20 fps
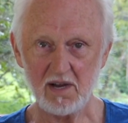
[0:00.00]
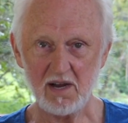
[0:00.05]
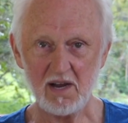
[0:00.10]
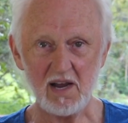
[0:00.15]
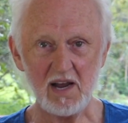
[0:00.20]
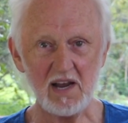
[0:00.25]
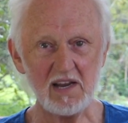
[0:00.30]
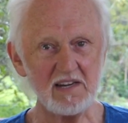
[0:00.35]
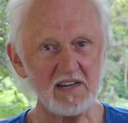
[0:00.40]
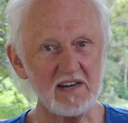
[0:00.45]

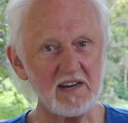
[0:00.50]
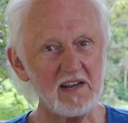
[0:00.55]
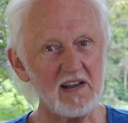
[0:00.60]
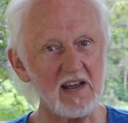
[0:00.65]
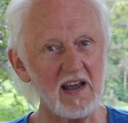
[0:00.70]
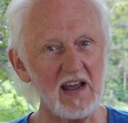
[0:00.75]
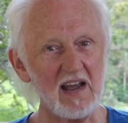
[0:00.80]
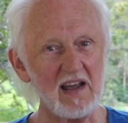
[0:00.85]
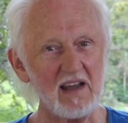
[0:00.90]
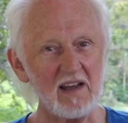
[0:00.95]
And
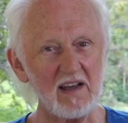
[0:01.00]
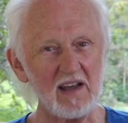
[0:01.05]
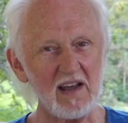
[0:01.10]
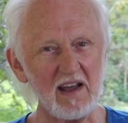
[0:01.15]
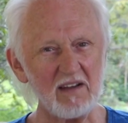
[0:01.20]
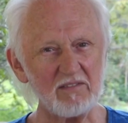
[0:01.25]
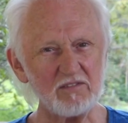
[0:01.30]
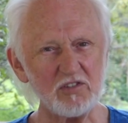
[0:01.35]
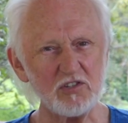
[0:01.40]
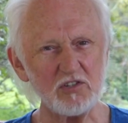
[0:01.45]

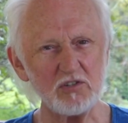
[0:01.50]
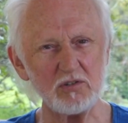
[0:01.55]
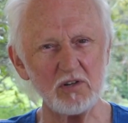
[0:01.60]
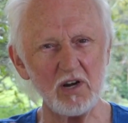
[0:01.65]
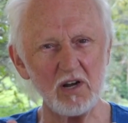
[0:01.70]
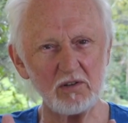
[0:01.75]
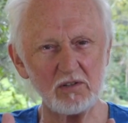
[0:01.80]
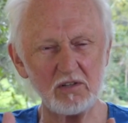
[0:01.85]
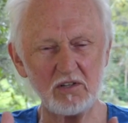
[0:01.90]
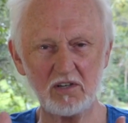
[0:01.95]
haven't you
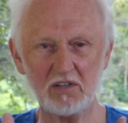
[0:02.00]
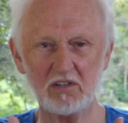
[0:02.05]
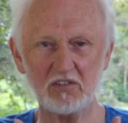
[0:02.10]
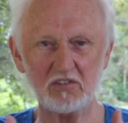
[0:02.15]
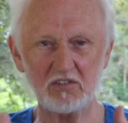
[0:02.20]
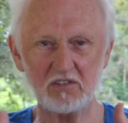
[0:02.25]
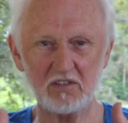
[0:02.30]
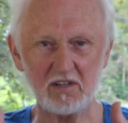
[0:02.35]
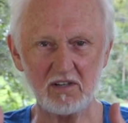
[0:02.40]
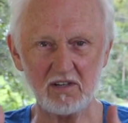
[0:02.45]

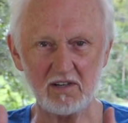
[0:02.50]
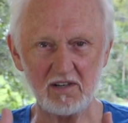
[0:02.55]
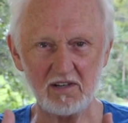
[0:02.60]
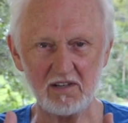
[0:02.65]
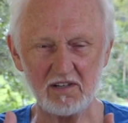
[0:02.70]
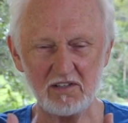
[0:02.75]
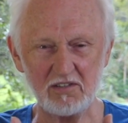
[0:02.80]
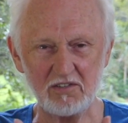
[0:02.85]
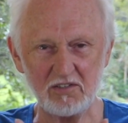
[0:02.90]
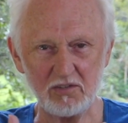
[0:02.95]
noticed,
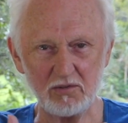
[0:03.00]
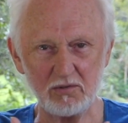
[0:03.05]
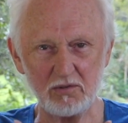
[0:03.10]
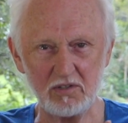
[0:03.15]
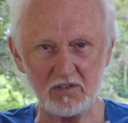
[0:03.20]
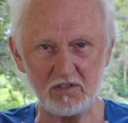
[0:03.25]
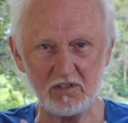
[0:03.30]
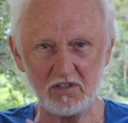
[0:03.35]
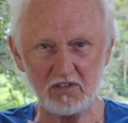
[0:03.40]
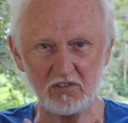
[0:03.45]
as you
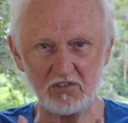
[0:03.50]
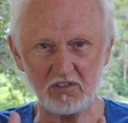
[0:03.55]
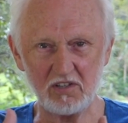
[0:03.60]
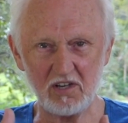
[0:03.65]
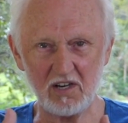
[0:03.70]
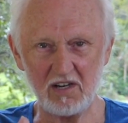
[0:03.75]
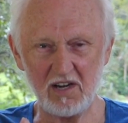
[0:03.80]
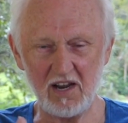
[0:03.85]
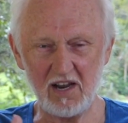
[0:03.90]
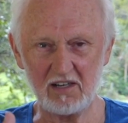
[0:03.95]

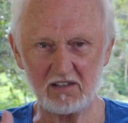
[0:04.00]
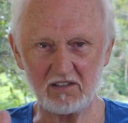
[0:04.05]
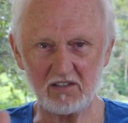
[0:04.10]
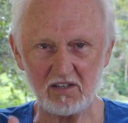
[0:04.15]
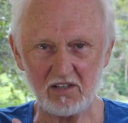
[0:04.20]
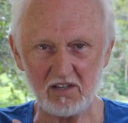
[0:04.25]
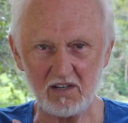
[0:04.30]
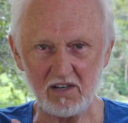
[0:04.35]
disconnect,